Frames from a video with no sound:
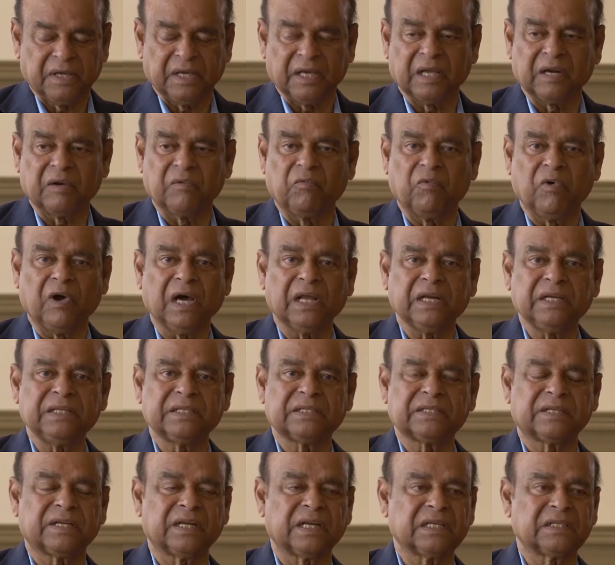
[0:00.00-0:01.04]
And one
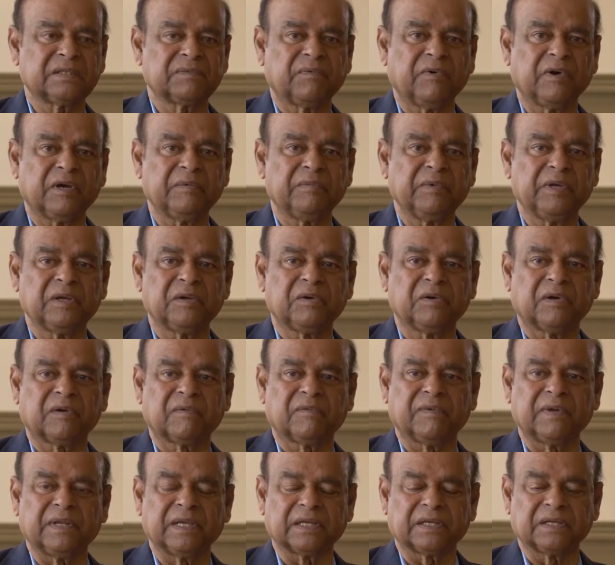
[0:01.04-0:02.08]
is transforming
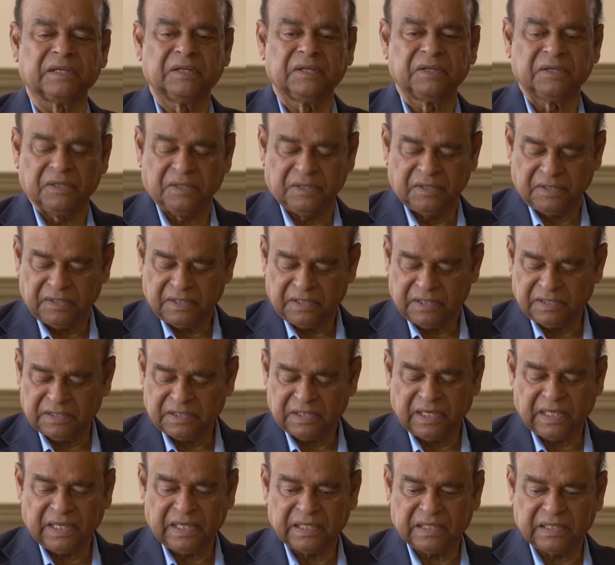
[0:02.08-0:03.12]
conflict. It's
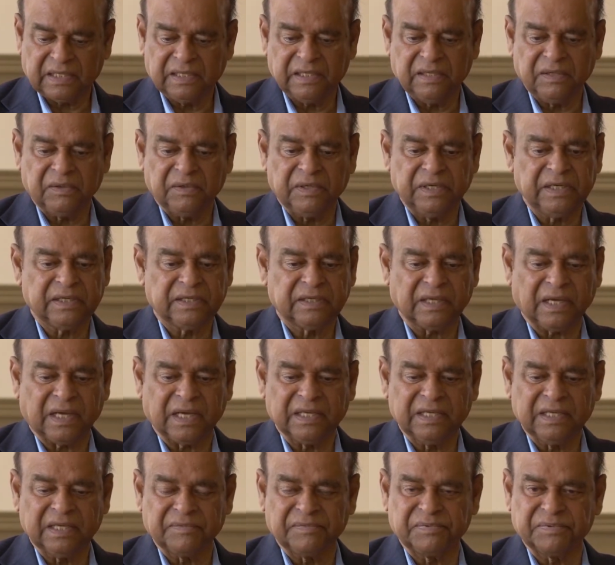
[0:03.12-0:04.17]
like,
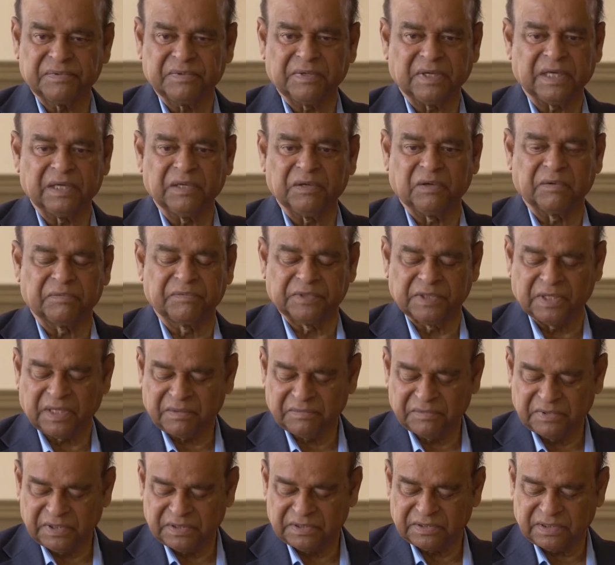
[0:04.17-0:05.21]
I
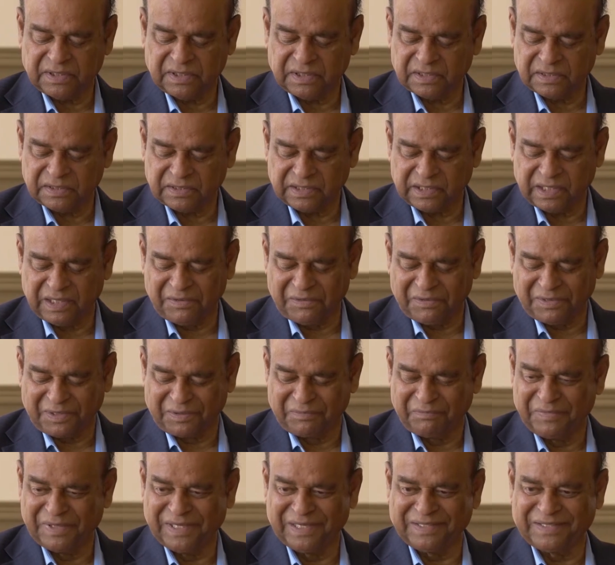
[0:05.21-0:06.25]
observe these things in our
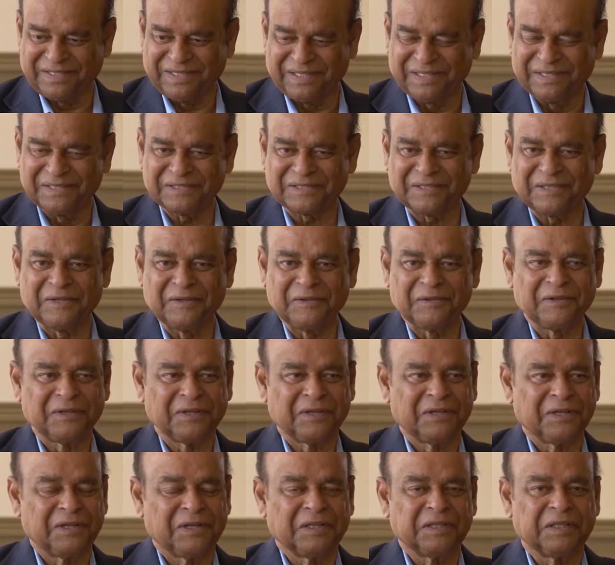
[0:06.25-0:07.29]
meetings.
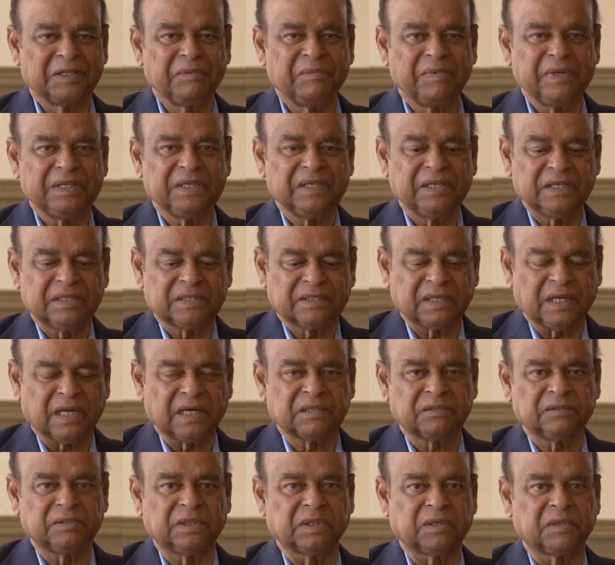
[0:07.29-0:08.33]
The meeting
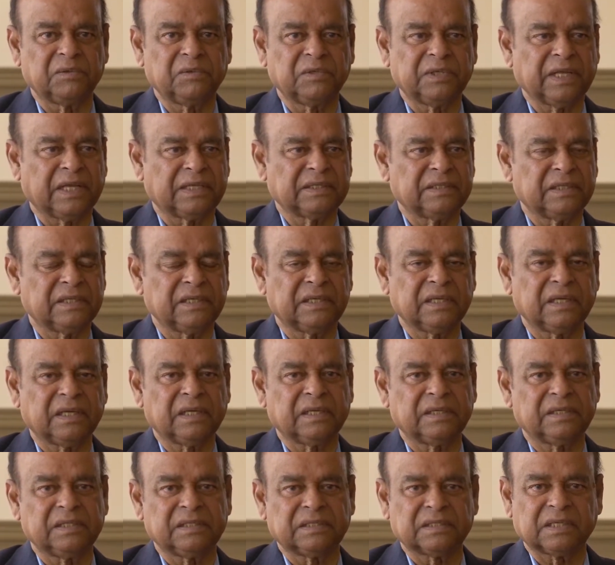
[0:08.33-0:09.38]
starts with a good
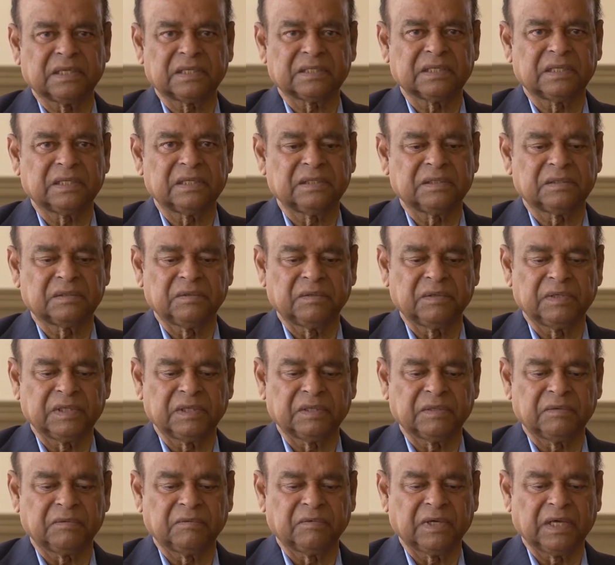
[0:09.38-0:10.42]
agenda, discussion is
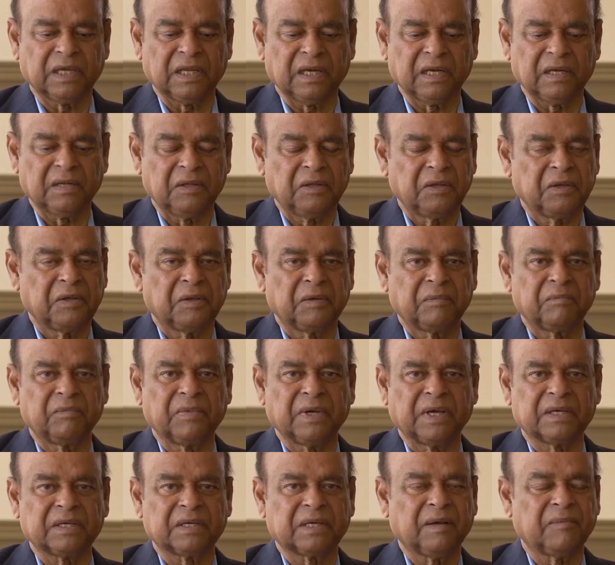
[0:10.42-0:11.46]
going well,
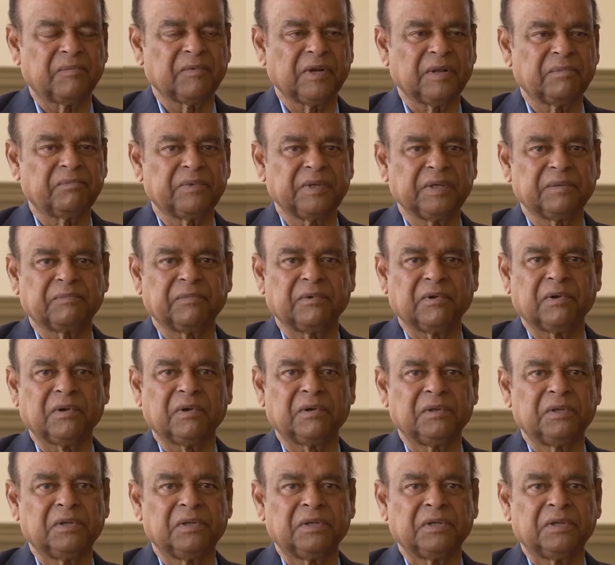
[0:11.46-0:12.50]
but a couple of
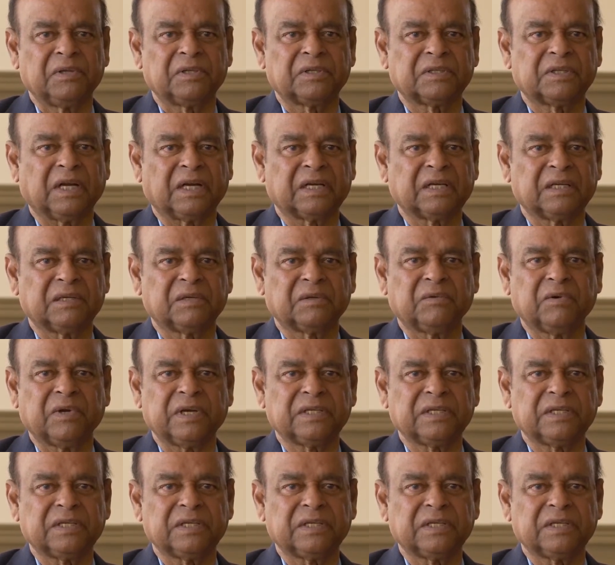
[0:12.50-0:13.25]
people started